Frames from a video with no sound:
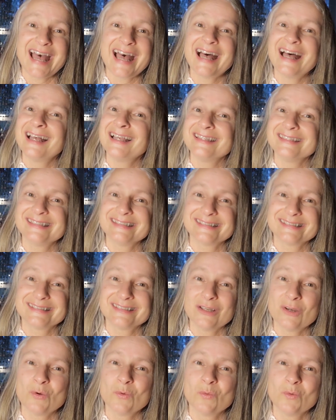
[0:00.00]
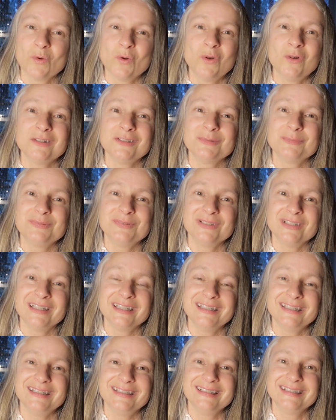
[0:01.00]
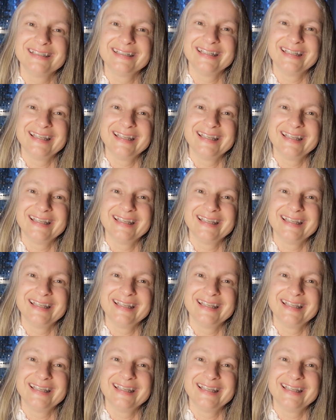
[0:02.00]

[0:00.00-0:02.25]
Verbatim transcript: has a role to play,